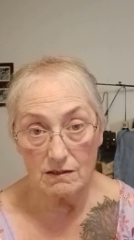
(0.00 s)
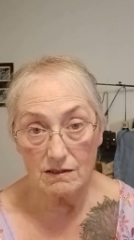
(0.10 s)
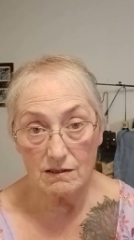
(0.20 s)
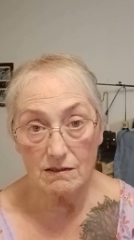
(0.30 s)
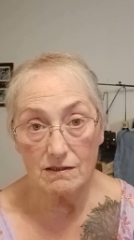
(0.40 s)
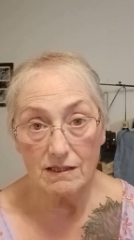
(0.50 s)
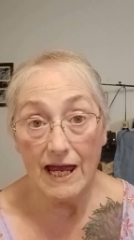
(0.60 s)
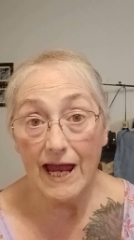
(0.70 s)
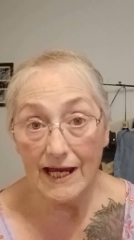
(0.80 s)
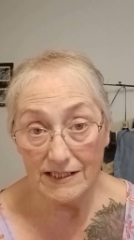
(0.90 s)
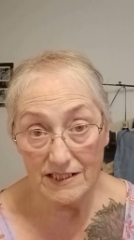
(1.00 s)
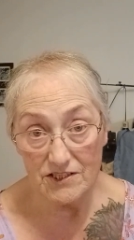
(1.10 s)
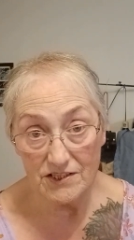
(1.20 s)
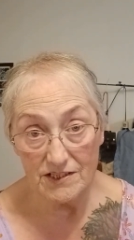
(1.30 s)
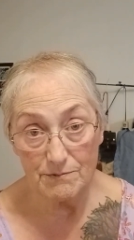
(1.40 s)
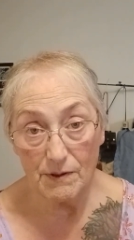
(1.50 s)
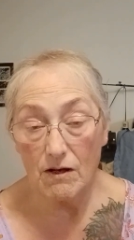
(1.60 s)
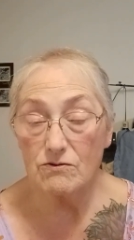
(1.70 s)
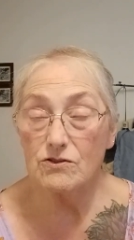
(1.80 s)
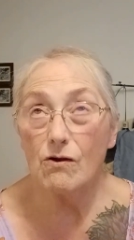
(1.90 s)
the egg dishes
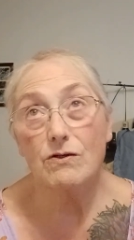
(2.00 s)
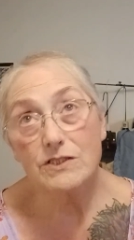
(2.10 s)
because there's only